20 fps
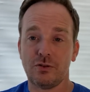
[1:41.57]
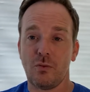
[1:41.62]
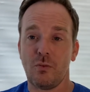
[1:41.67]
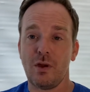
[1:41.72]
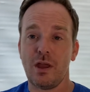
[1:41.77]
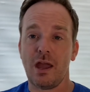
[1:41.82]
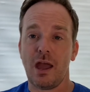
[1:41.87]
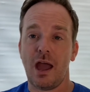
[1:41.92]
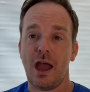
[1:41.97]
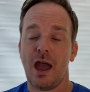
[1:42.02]

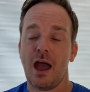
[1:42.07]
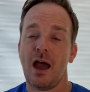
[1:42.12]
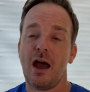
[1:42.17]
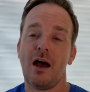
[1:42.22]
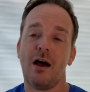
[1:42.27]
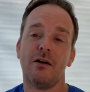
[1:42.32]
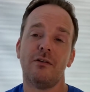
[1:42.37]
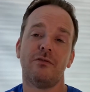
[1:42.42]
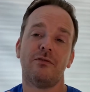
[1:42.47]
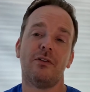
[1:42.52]
we
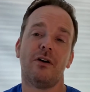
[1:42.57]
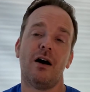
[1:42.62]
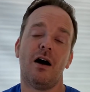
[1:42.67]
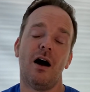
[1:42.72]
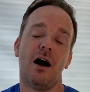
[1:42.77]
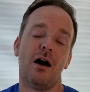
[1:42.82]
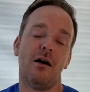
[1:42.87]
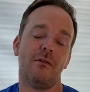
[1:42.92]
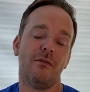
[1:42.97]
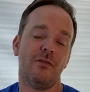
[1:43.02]
have
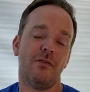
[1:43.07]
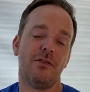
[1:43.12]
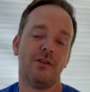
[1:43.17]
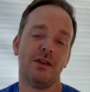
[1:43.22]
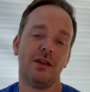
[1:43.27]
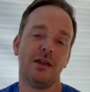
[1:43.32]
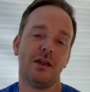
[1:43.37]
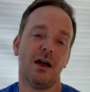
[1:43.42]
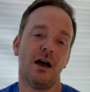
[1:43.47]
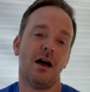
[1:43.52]
uh,
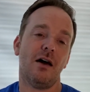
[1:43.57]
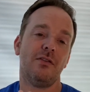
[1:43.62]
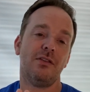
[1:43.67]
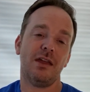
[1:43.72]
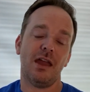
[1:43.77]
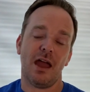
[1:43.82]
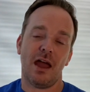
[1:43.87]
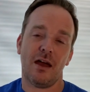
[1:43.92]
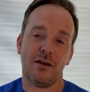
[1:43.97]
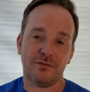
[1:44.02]
the uh, the
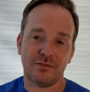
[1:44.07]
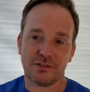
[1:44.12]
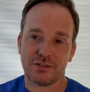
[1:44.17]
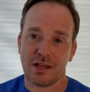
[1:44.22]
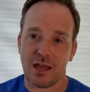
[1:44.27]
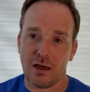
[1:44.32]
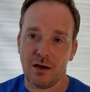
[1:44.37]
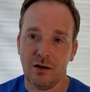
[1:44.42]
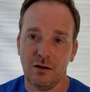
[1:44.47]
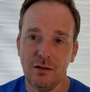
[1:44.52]
F
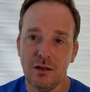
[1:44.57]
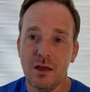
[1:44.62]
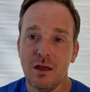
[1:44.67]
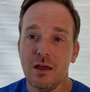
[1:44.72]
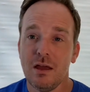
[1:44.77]
scale.